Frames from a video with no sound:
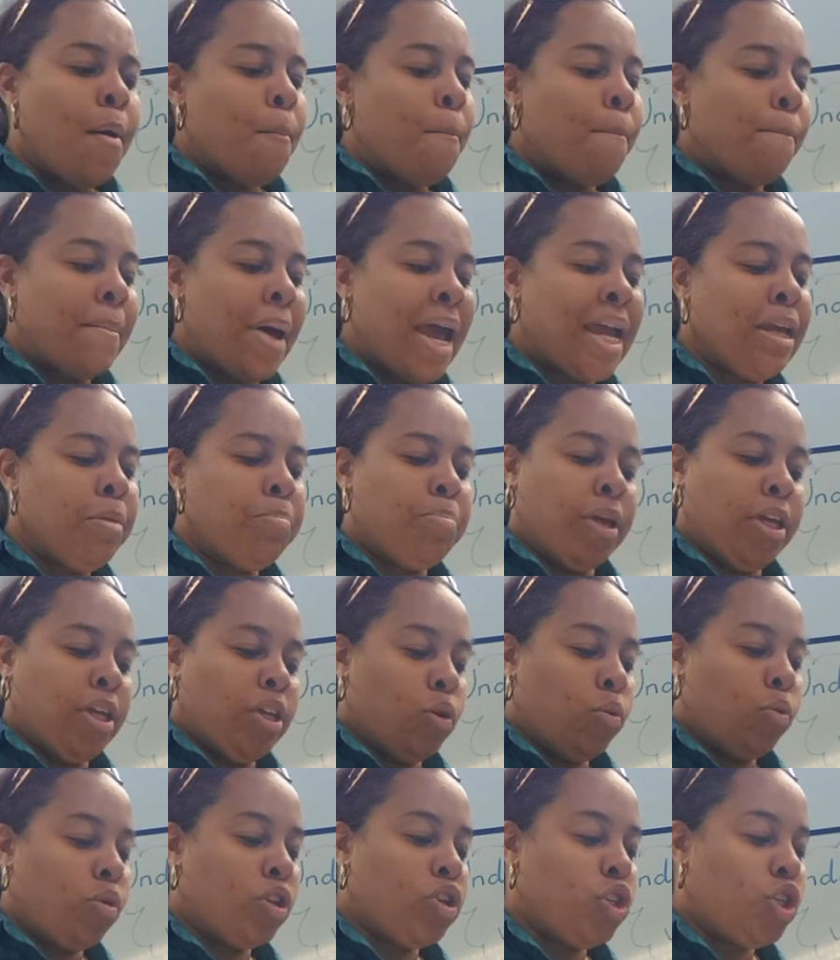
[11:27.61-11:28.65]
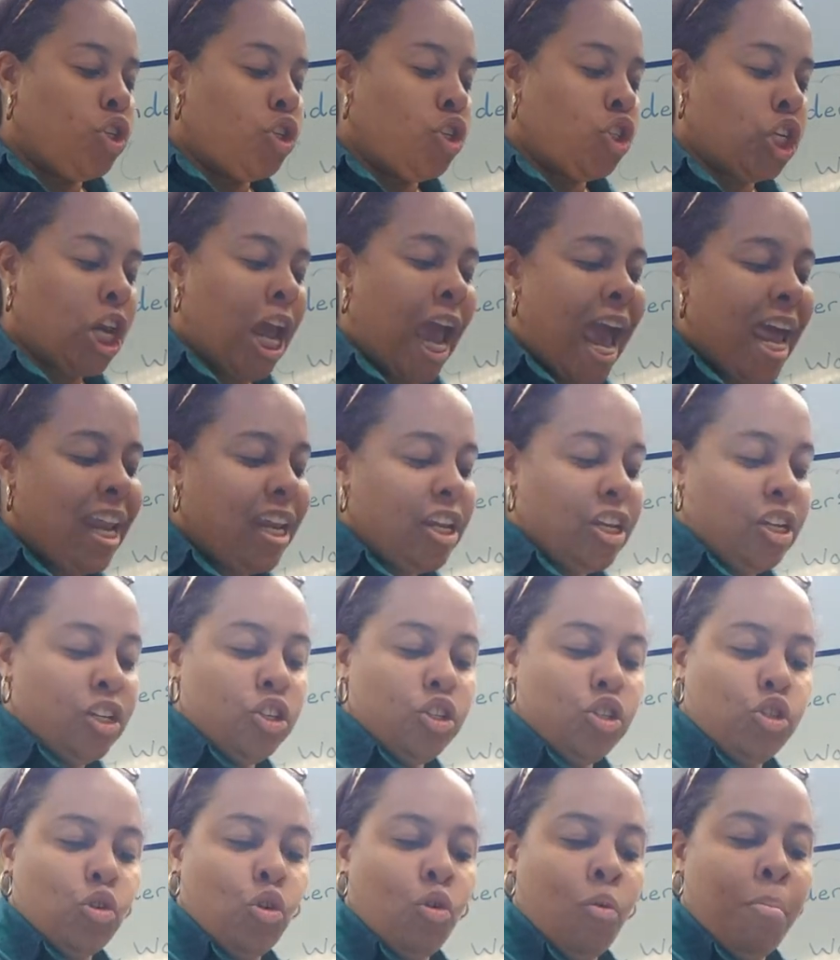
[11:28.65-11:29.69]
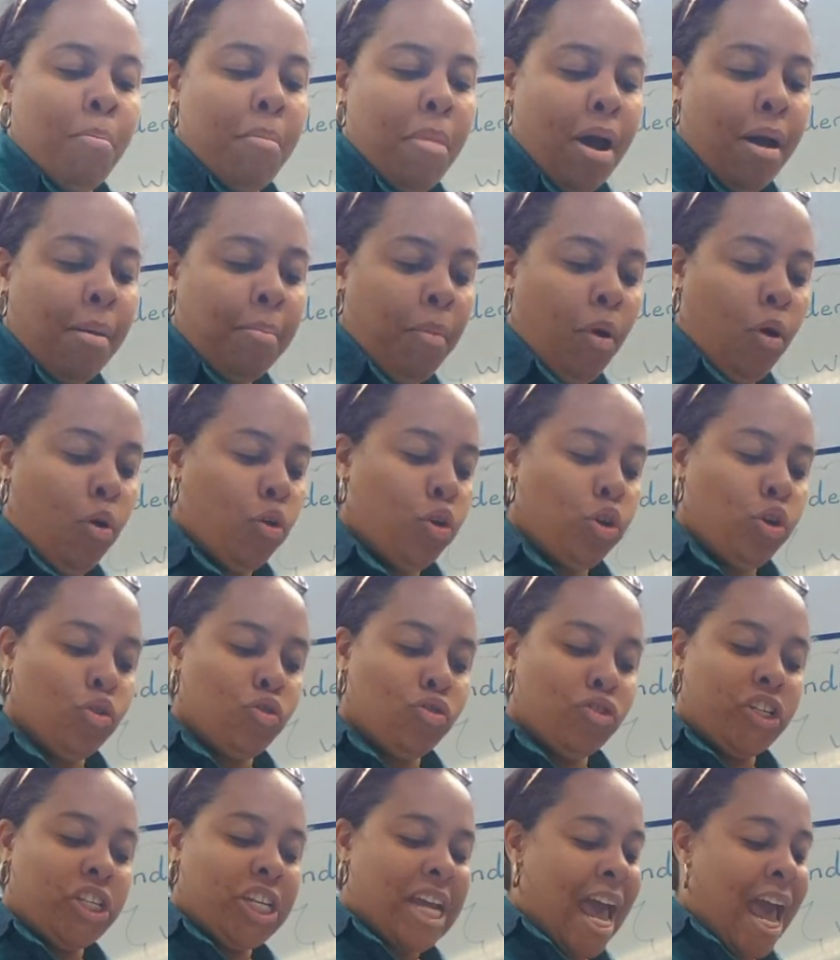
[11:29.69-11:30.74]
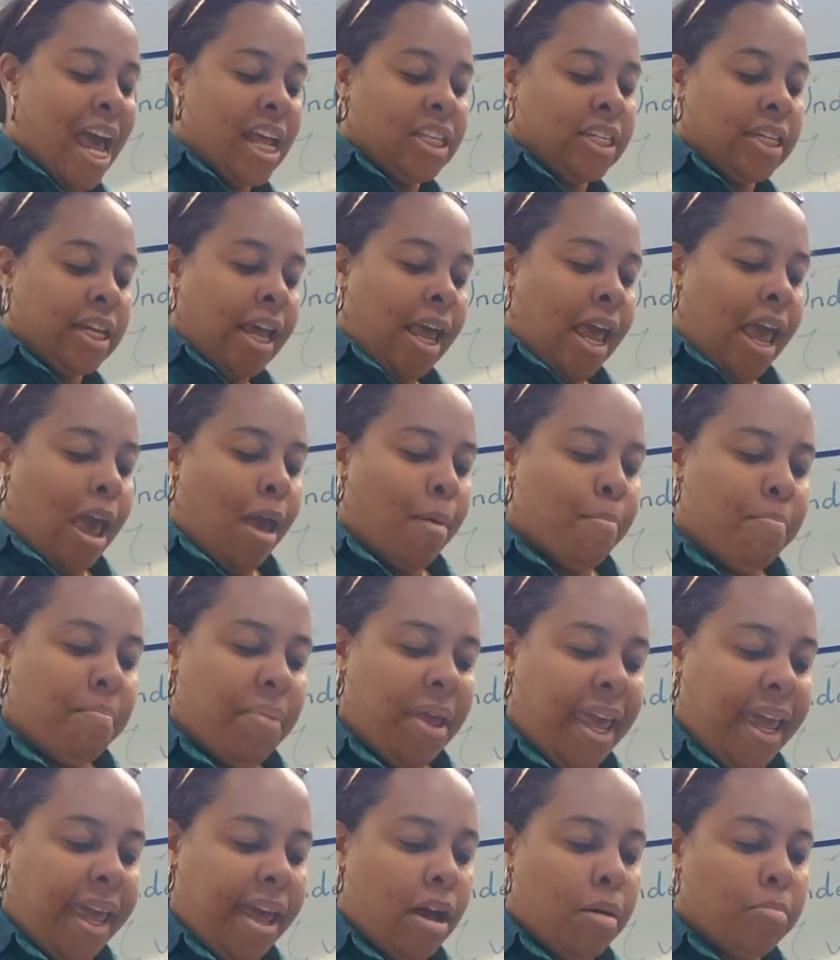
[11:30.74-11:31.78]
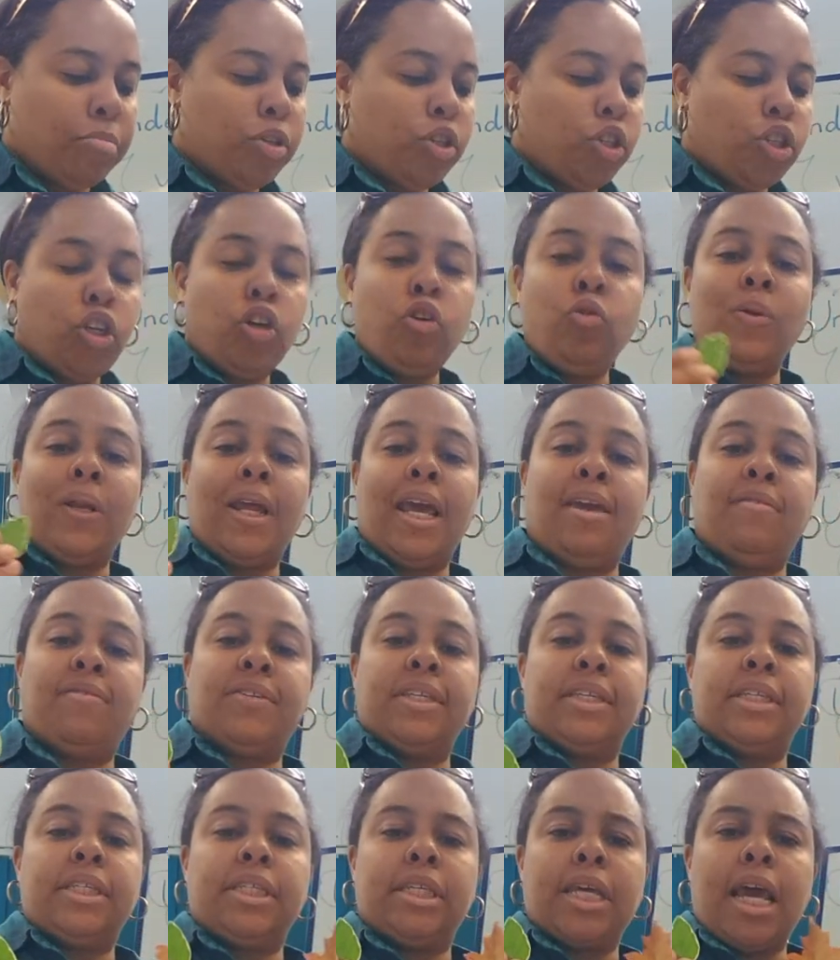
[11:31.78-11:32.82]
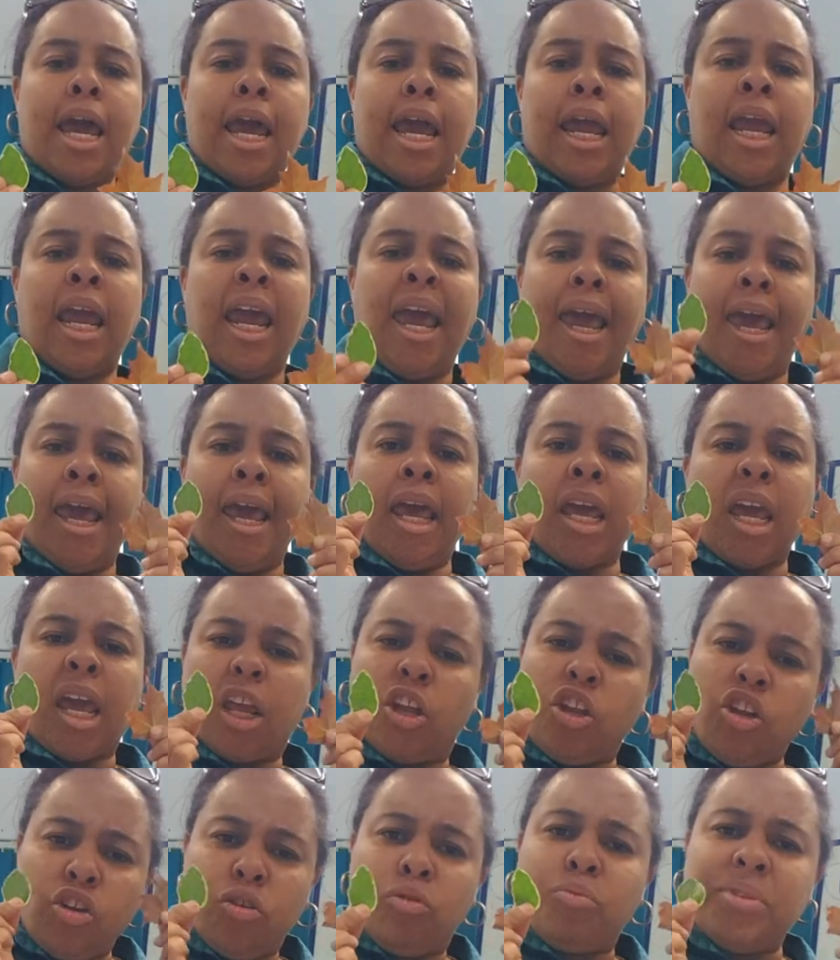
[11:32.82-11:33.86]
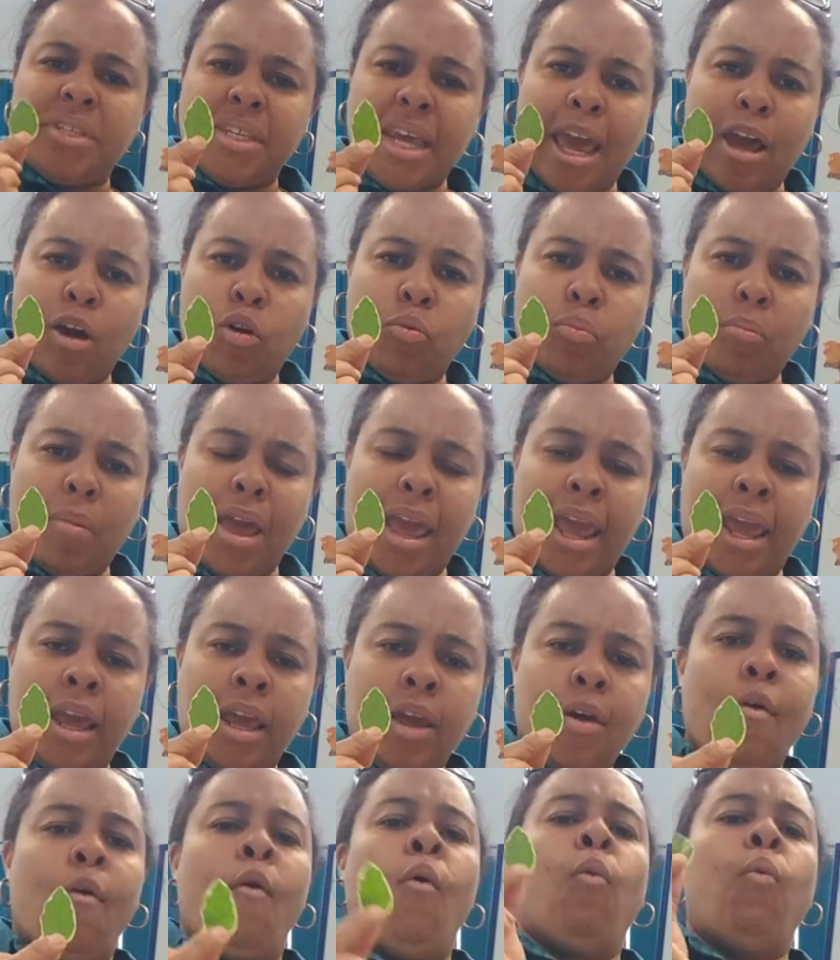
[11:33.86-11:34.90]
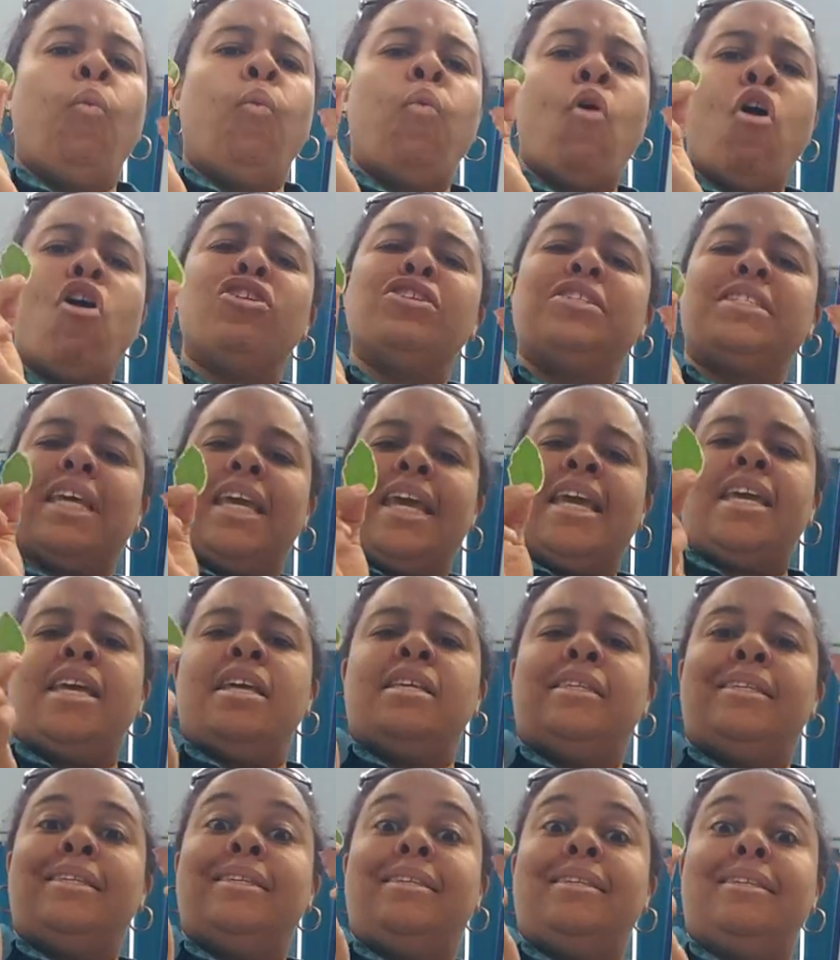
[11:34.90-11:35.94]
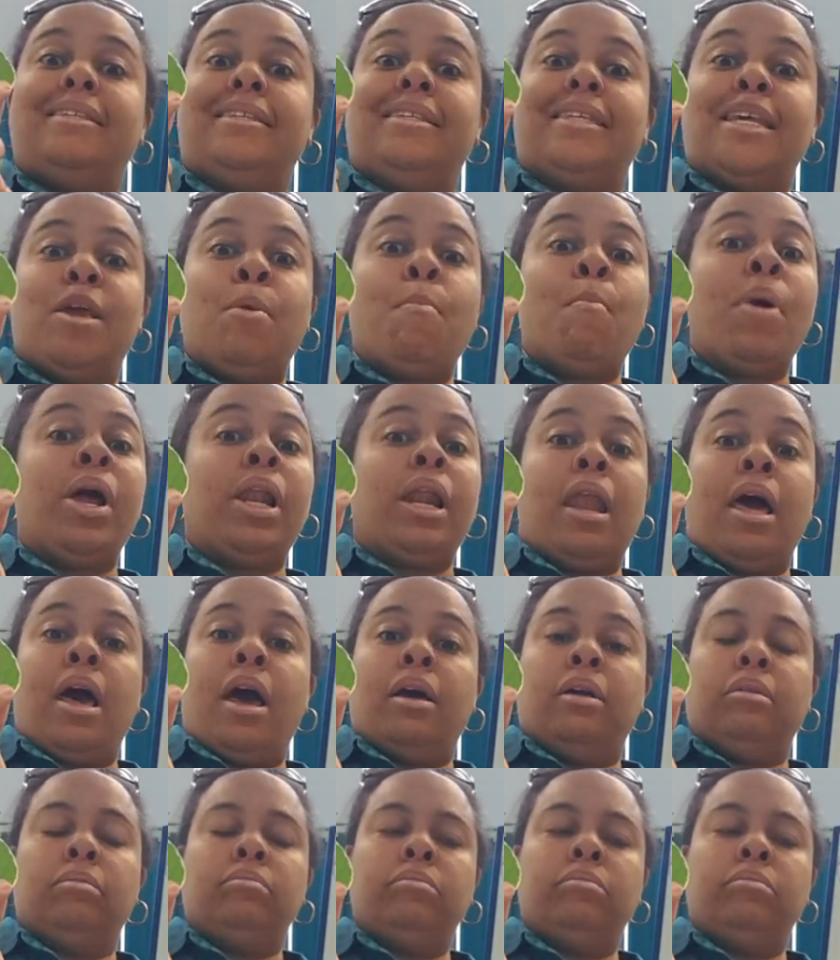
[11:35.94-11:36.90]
Maybe you can challenge your mum or your dad and pick up 2 leaves and say, can you tell me what is similar?